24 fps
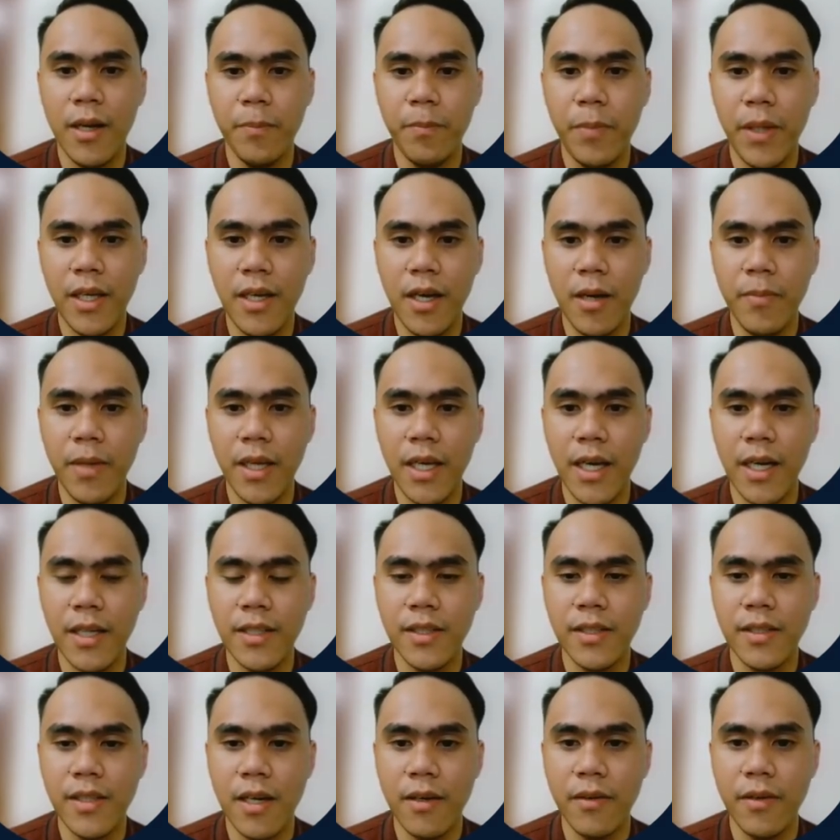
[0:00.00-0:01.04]
becoming
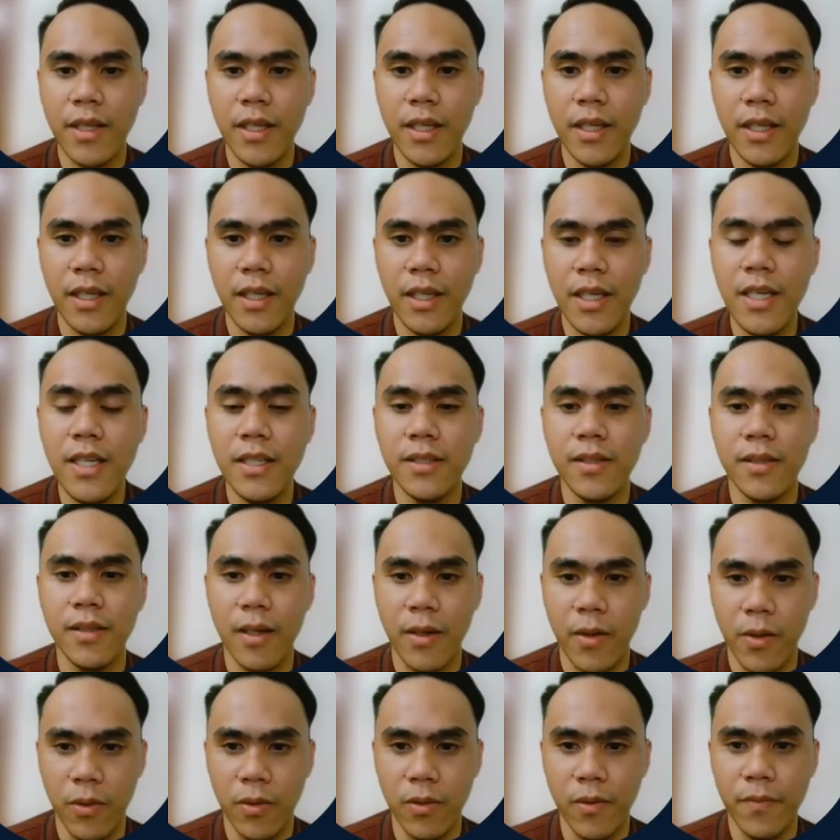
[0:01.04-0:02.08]
unnecessary is the
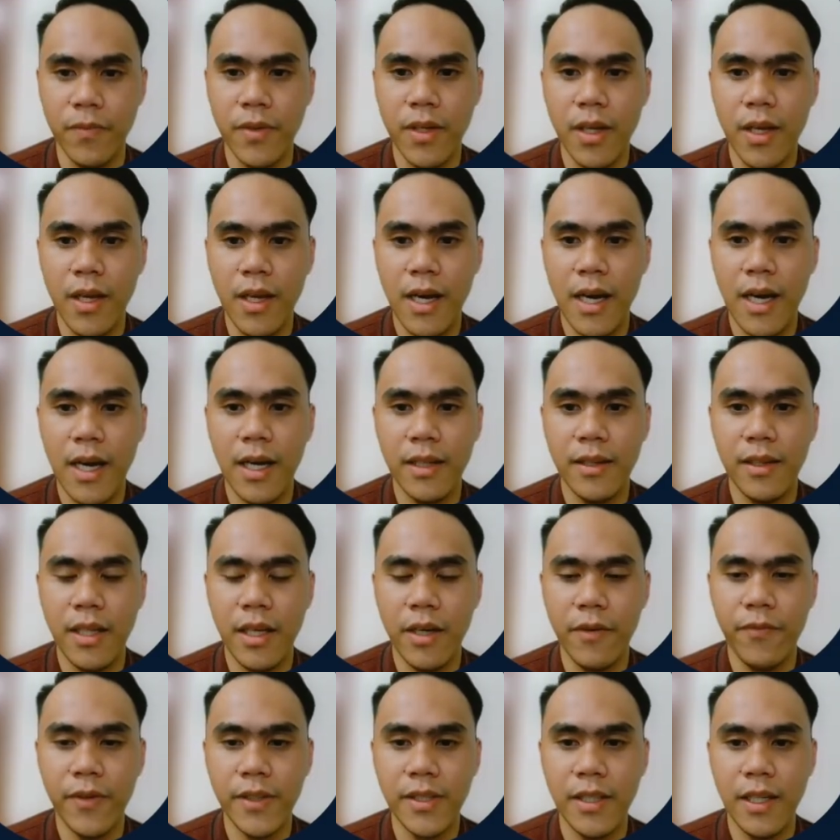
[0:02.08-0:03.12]
goal.
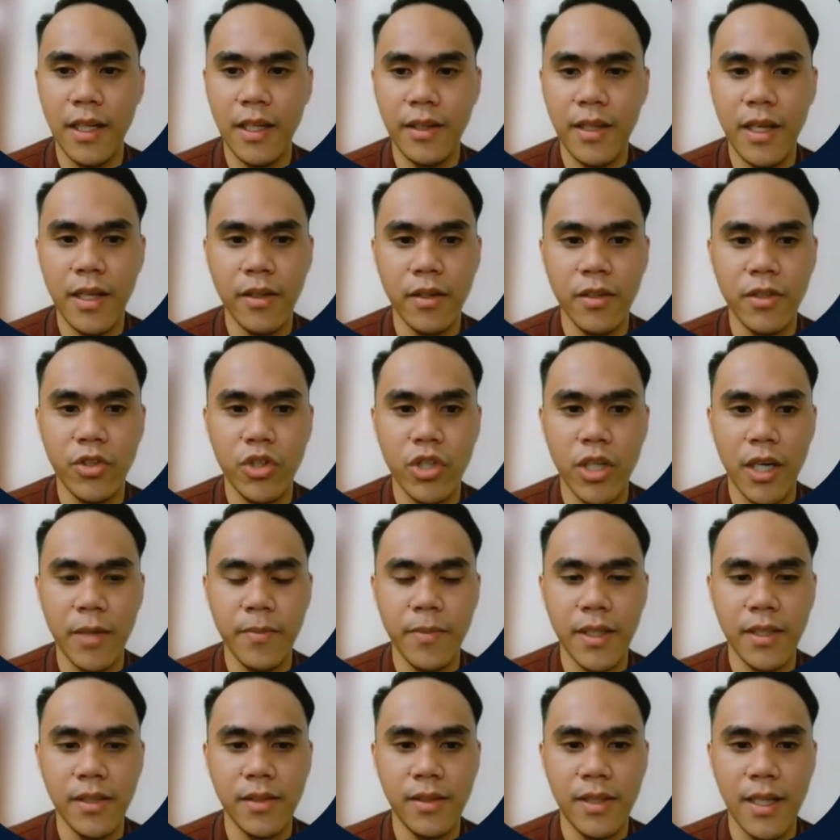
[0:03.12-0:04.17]
The facilitator's job
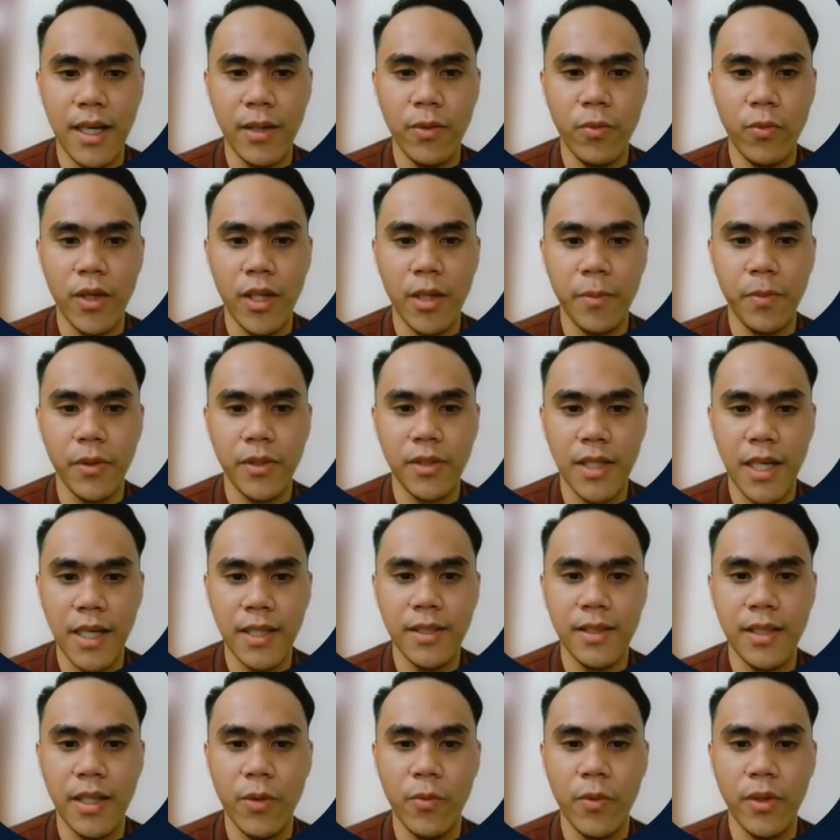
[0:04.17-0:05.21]
is done well
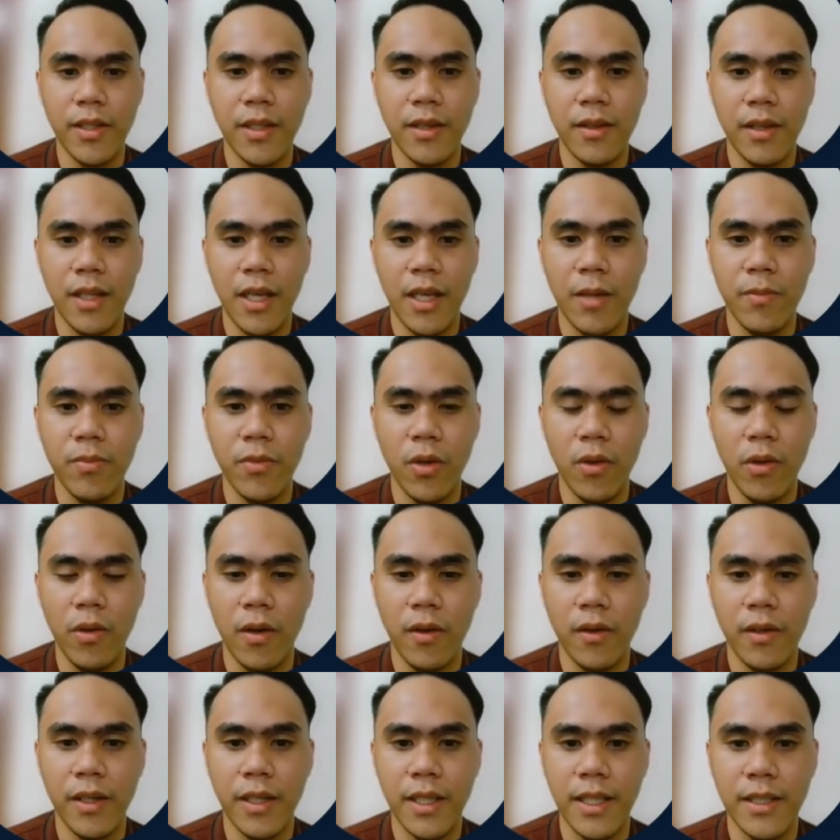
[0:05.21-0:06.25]
precisely when the team no
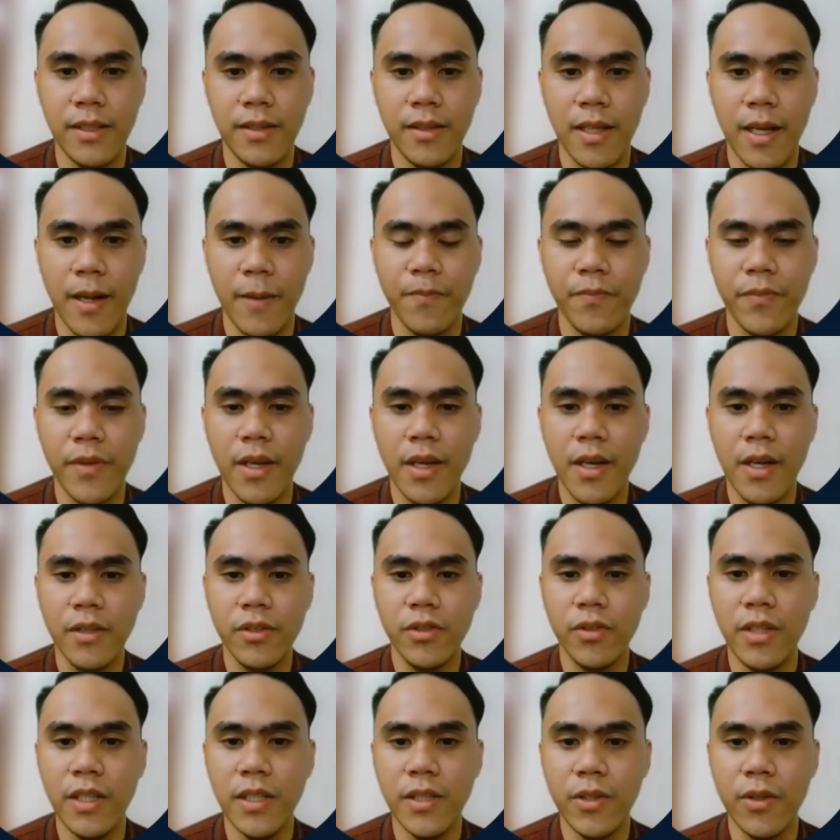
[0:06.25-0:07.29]
longer needs them.
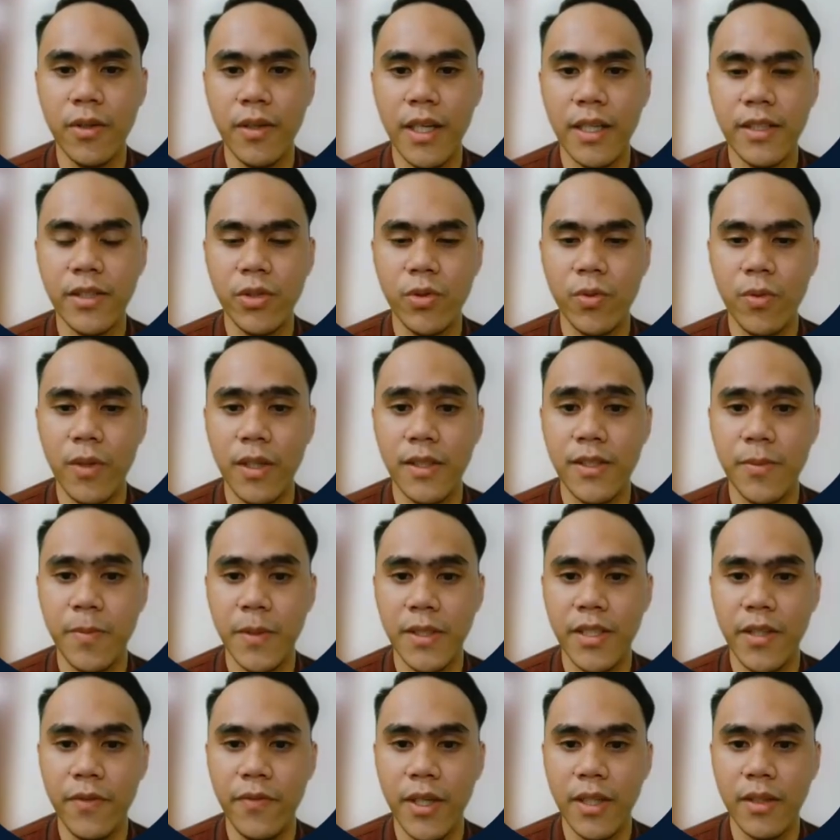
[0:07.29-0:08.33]
So this connects to a
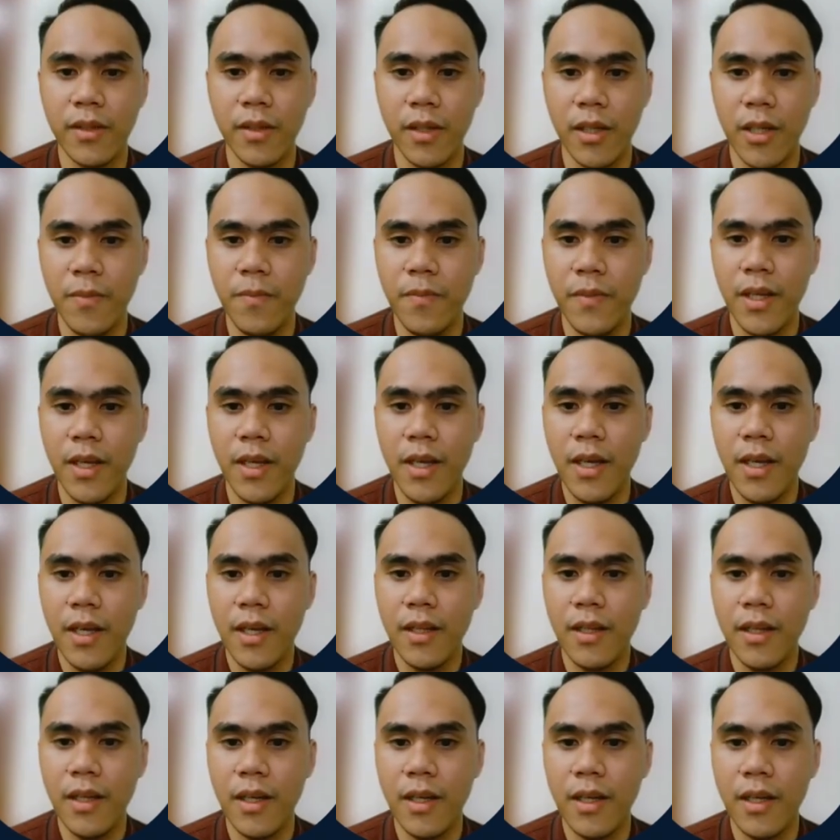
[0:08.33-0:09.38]
specific term
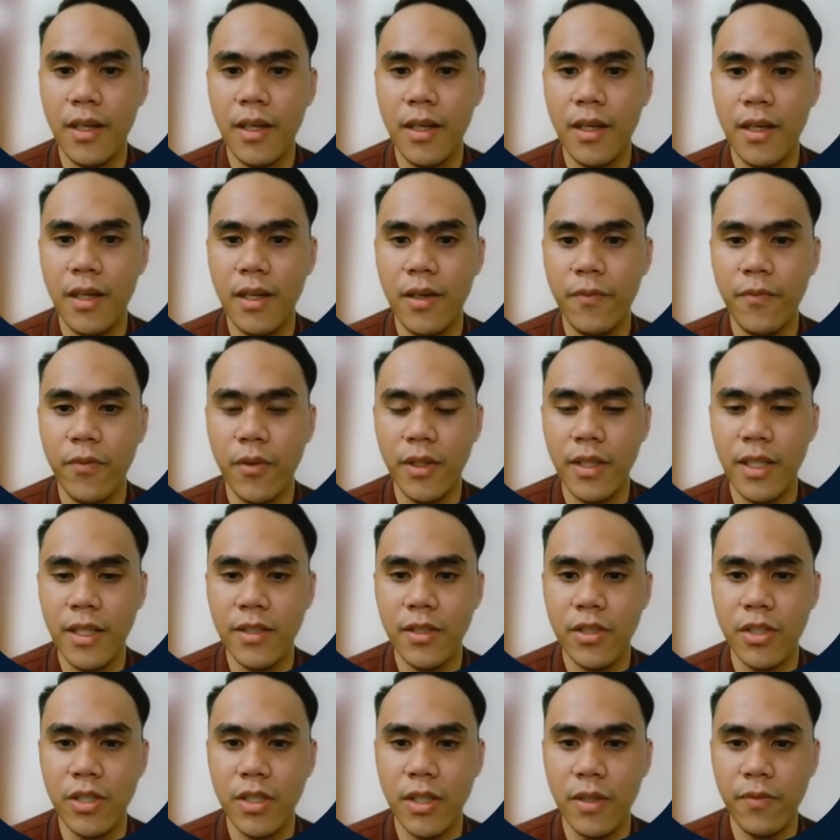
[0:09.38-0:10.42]
for
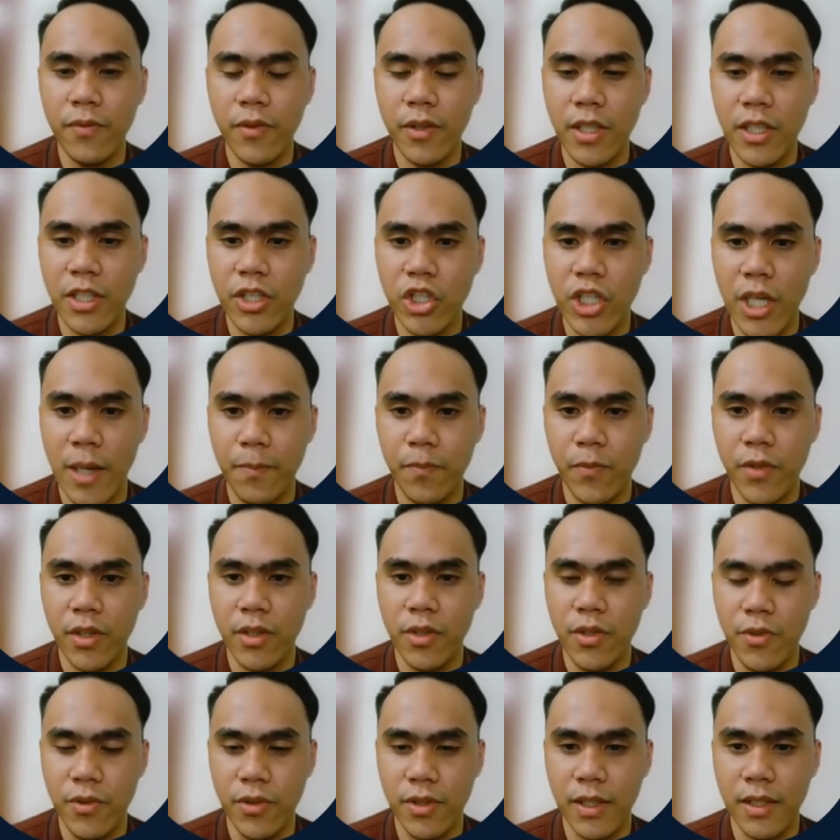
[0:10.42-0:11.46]
this chapter
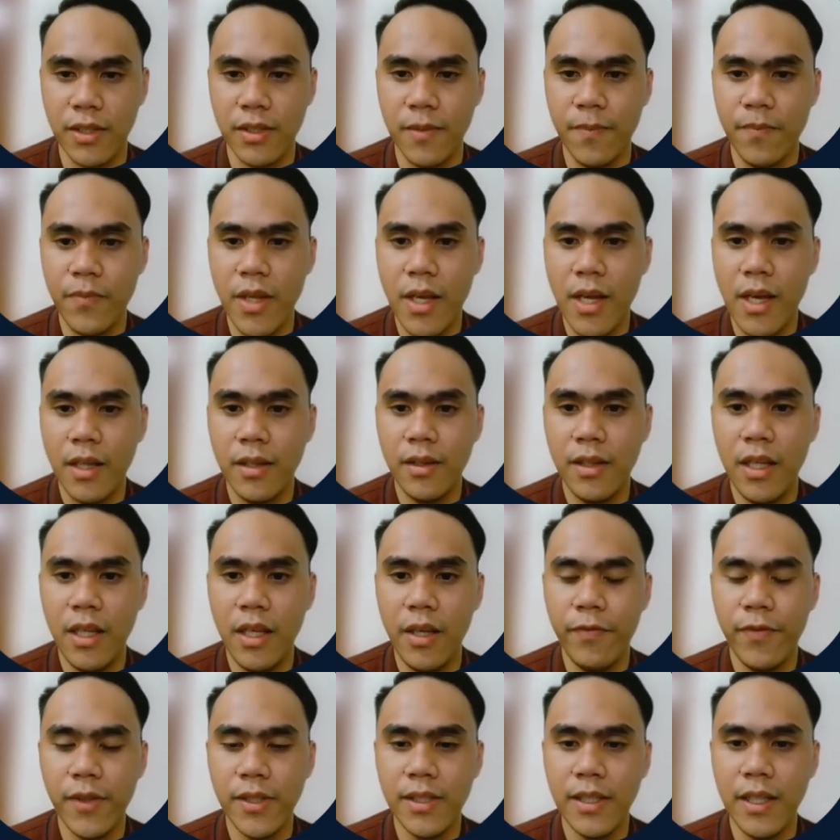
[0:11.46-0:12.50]
uses. The
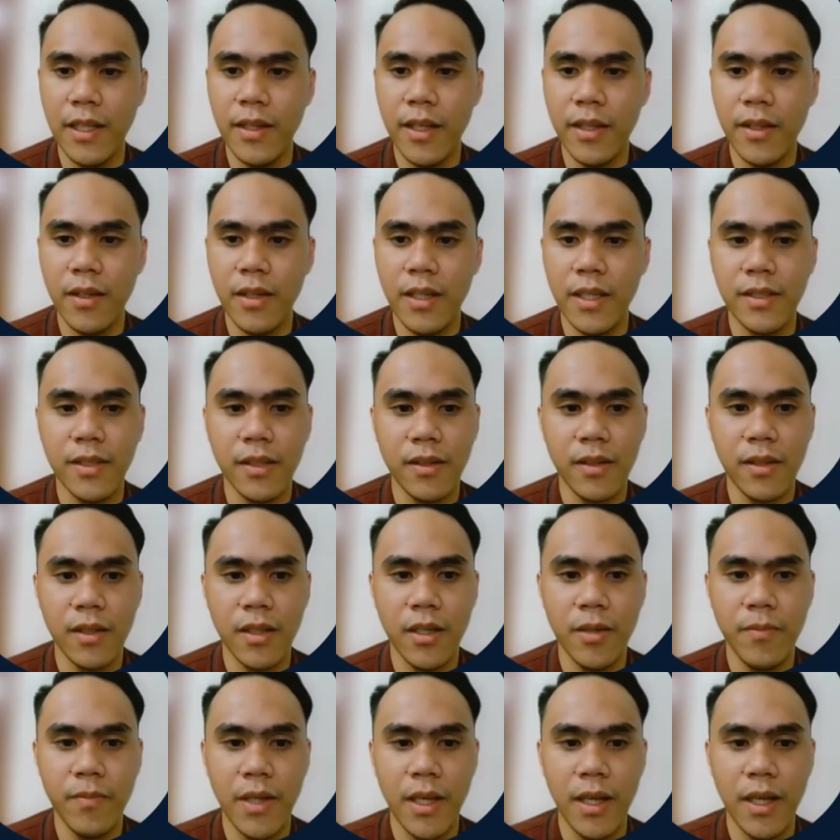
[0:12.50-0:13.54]
facilitator is a
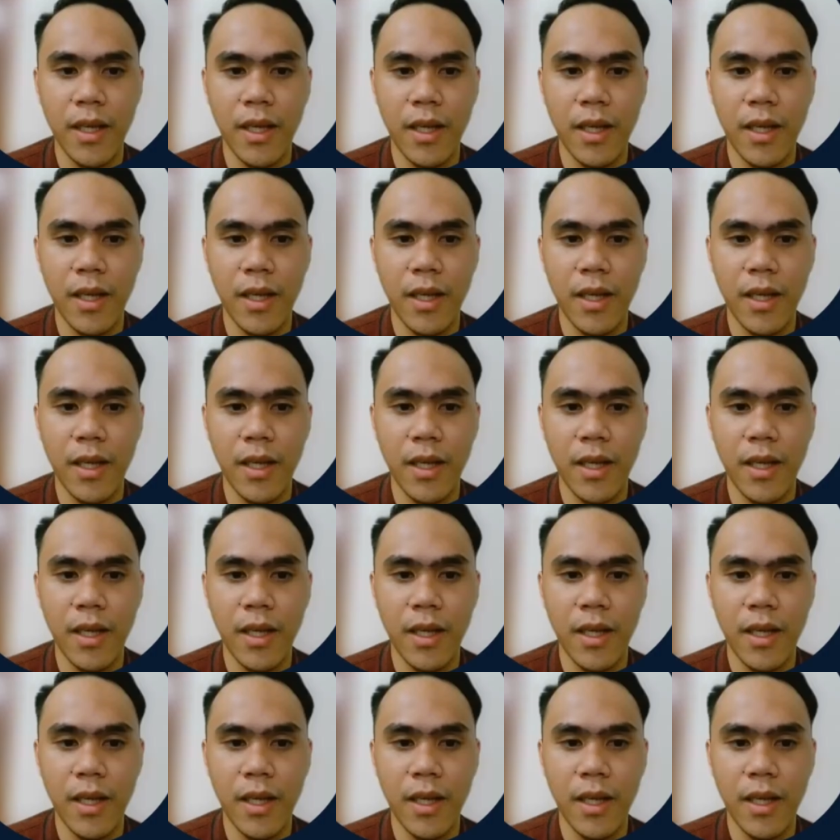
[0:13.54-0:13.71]
term